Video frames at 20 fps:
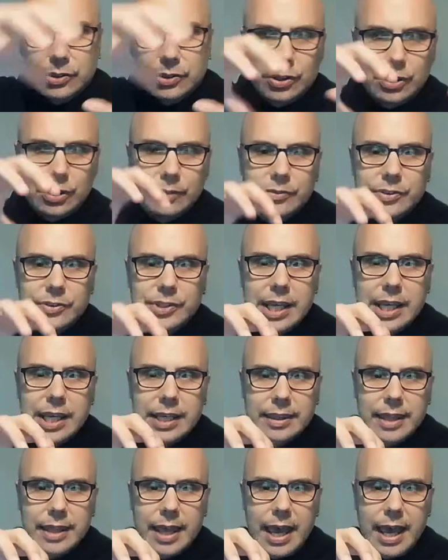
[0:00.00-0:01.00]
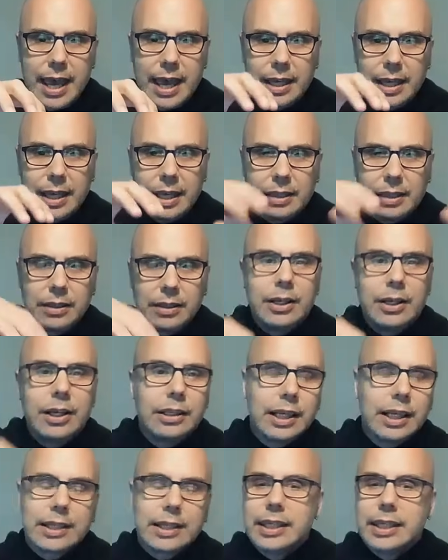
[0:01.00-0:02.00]
can sort of take that, and
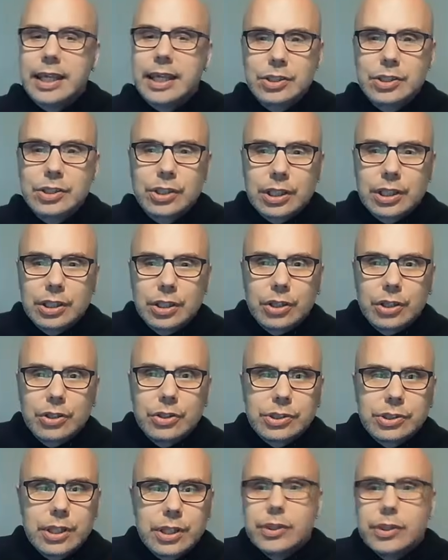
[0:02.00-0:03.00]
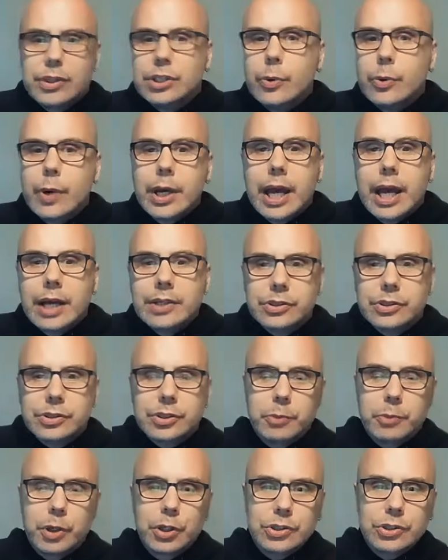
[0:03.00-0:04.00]
like the agent can understand, the YouAi
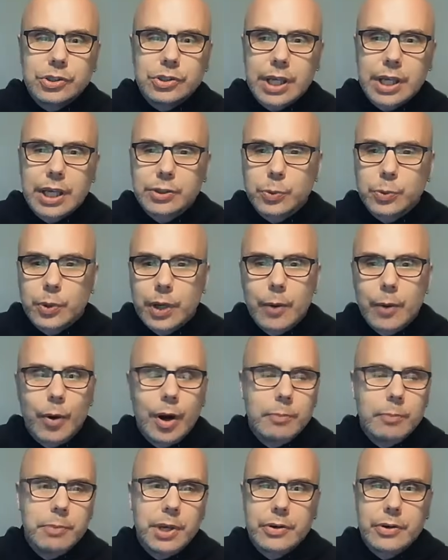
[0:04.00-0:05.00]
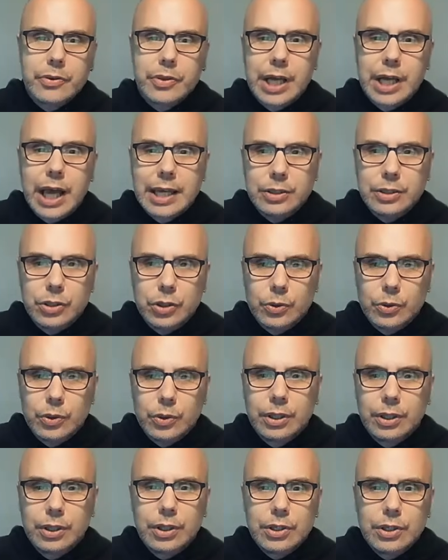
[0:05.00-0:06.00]
system understands what I want better than I do.
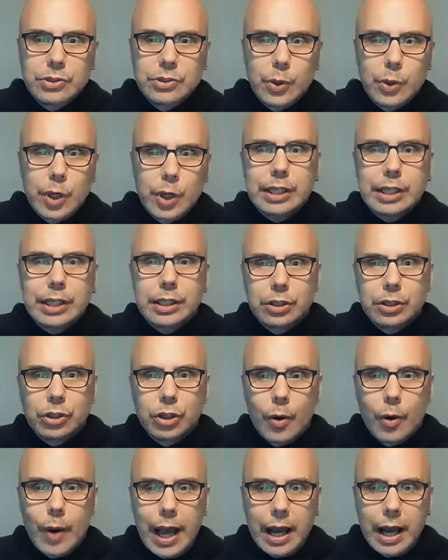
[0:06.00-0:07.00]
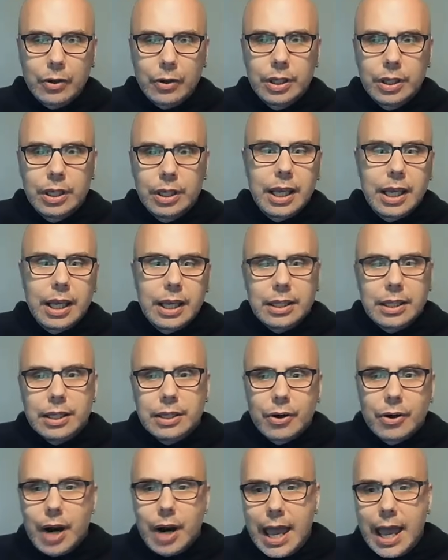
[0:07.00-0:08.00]
So it can go out and
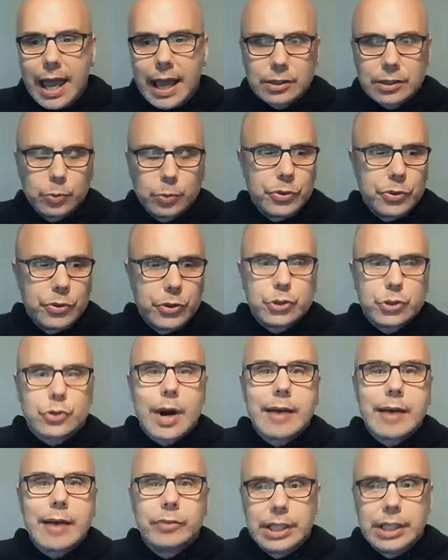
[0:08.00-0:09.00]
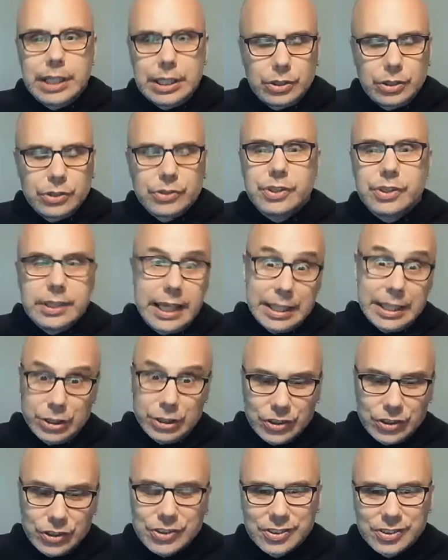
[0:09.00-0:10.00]
interact with the travel agency
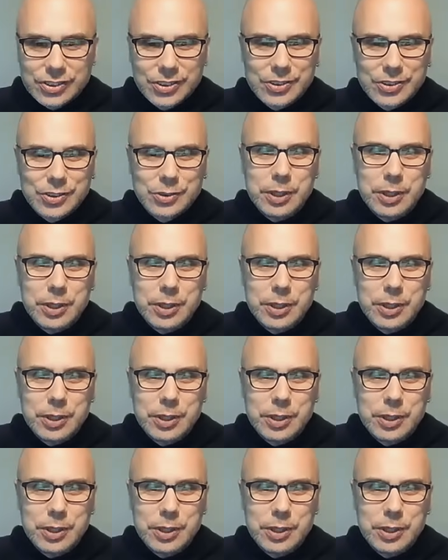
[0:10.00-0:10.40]
agents, so to